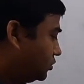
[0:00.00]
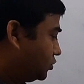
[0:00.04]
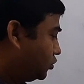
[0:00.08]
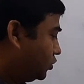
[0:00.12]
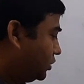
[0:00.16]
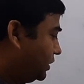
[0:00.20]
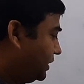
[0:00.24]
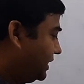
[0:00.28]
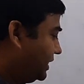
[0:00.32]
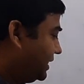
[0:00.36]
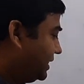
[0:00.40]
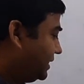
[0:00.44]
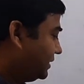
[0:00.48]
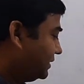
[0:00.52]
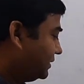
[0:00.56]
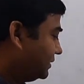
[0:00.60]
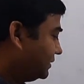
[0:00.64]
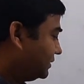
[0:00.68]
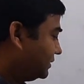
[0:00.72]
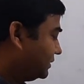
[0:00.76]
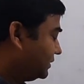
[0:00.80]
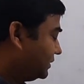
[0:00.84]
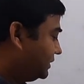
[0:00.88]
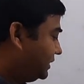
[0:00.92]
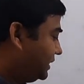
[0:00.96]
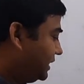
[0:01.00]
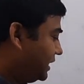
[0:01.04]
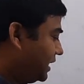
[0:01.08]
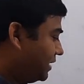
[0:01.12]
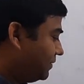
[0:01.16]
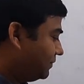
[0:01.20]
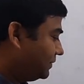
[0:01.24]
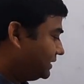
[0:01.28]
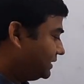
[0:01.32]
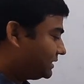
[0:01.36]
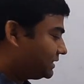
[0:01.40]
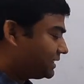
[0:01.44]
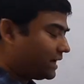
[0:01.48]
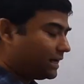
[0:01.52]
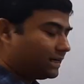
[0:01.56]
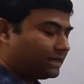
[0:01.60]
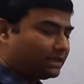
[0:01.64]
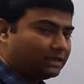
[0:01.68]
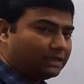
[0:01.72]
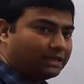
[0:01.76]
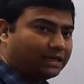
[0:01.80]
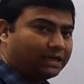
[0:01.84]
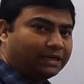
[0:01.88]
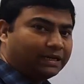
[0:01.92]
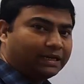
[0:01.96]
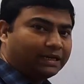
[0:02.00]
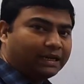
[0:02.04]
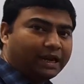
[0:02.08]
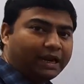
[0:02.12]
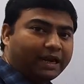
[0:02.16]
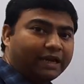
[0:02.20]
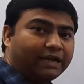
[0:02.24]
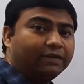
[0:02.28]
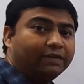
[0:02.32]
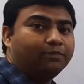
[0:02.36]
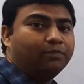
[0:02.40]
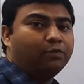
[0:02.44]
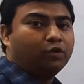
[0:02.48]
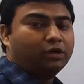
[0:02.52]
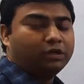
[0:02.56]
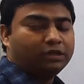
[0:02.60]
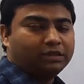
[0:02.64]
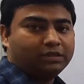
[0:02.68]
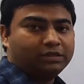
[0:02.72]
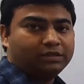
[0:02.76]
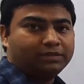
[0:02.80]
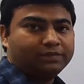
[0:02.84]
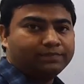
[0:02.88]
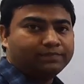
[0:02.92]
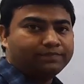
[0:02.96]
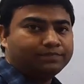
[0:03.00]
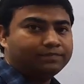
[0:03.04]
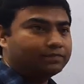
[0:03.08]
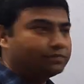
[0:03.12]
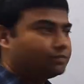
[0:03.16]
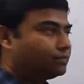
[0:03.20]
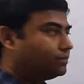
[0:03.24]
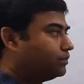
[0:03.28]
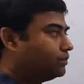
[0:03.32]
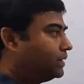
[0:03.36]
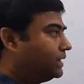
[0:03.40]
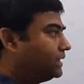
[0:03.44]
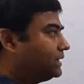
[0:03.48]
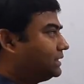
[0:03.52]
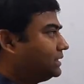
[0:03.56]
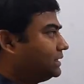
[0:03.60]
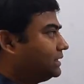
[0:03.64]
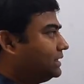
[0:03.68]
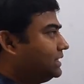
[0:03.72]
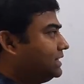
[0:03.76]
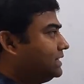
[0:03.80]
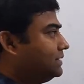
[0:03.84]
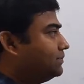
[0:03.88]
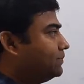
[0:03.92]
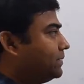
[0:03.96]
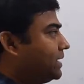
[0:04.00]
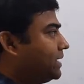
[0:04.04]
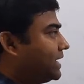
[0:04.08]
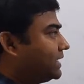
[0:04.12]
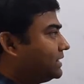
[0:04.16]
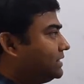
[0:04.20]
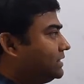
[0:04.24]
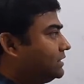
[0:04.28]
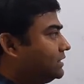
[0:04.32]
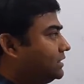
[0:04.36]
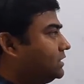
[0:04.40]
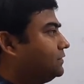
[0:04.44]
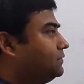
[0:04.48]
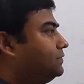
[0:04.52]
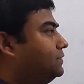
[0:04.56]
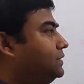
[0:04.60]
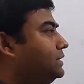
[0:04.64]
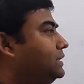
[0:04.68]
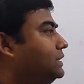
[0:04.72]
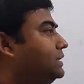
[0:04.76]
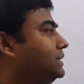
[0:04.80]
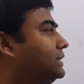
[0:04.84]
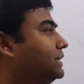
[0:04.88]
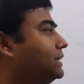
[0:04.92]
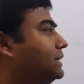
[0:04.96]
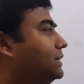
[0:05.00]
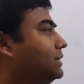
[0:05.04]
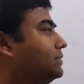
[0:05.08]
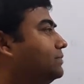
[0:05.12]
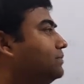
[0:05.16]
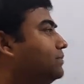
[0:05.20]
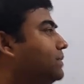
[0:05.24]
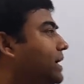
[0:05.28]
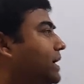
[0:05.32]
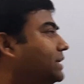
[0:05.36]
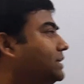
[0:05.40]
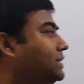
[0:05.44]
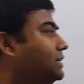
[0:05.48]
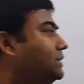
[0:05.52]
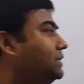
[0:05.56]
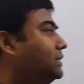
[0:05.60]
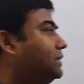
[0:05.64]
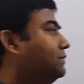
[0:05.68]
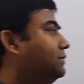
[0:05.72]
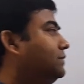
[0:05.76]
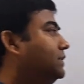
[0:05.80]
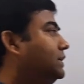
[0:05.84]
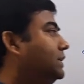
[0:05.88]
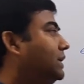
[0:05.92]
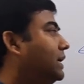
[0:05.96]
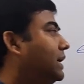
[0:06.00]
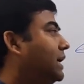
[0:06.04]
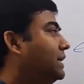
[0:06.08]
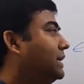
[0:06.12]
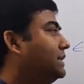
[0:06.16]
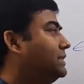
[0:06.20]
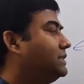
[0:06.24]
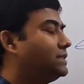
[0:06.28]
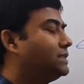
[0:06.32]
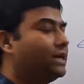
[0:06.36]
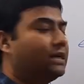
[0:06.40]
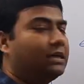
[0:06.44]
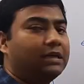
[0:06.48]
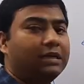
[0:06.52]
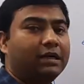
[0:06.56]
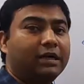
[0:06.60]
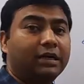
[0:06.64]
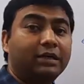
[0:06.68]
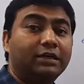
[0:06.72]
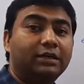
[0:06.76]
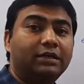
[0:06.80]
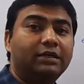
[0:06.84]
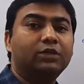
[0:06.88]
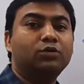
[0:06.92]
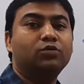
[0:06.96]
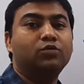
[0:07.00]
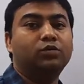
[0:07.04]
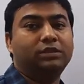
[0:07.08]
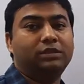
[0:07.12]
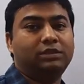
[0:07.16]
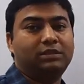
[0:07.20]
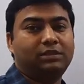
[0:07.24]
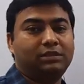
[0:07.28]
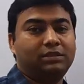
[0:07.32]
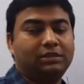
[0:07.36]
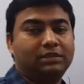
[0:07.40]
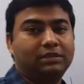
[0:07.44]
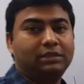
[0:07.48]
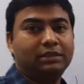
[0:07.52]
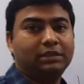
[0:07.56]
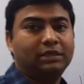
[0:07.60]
So here they have starting and end point. But in magnetic field lines are continuous.